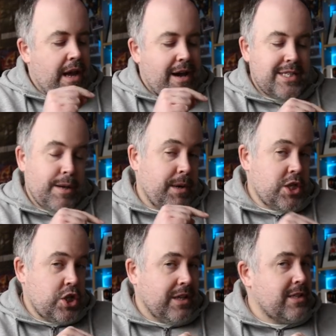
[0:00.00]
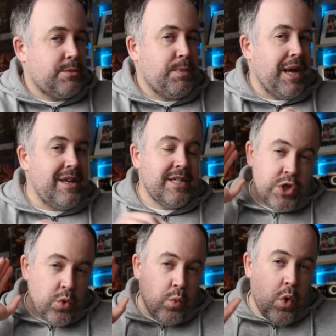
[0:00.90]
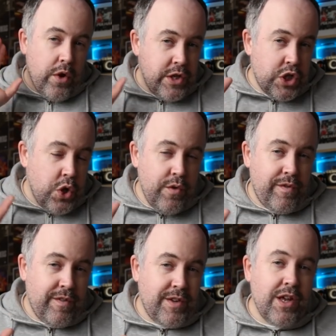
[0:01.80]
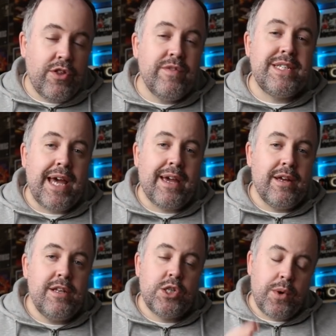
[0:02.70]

I set my shutter speed to 1/250th of a second,